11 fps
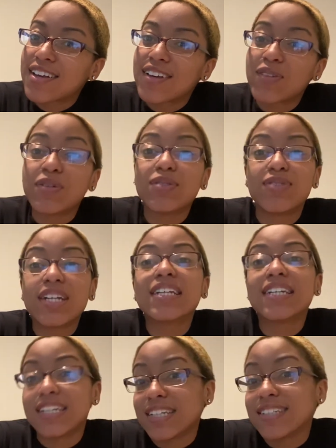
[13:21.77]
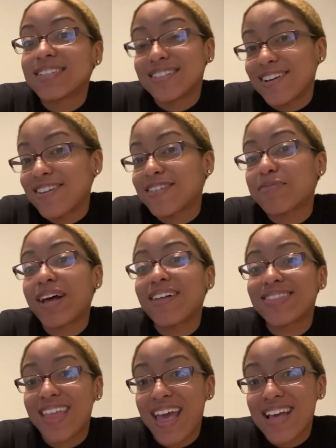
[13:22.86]
We really need to talk
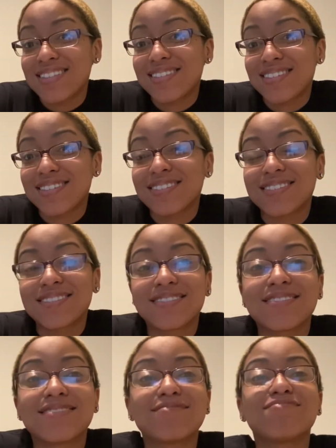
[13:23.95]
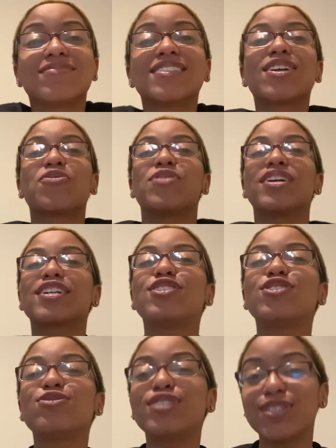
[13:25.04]
about that. What could
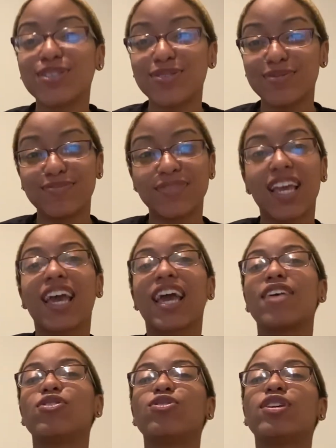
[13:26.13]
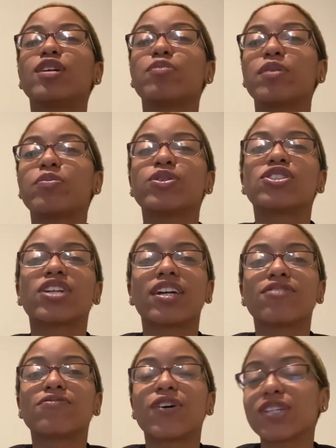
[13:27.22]
you do if you hear people
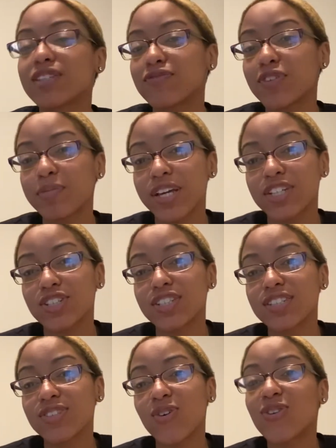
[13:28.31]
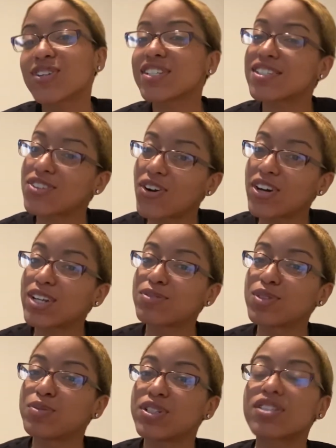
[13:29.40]
sharing false information or starting
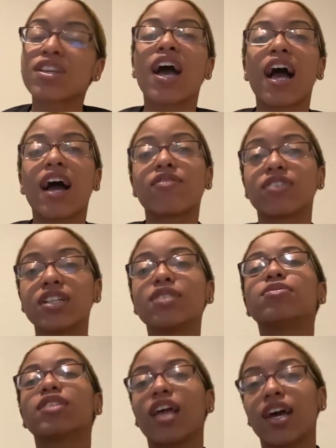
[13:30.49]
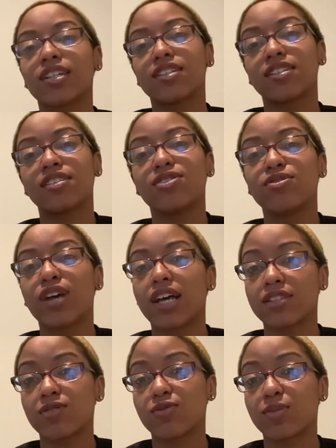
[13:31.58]
rumors? I really would like to see you
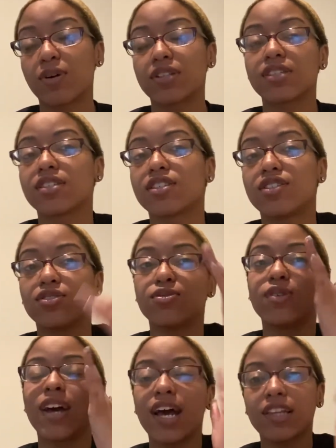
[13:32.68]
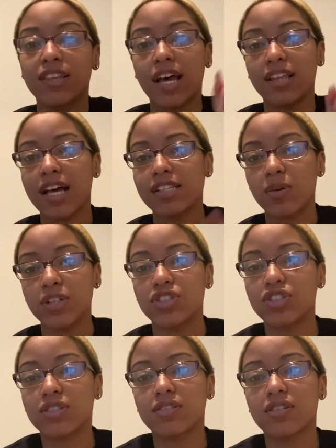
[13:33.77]
guys' responses to that last
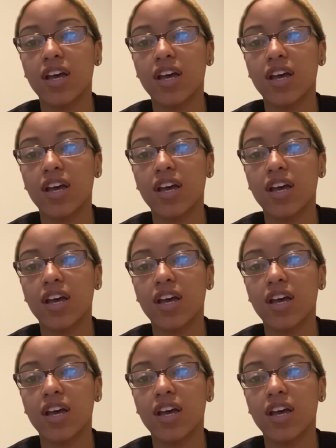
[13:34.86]
question.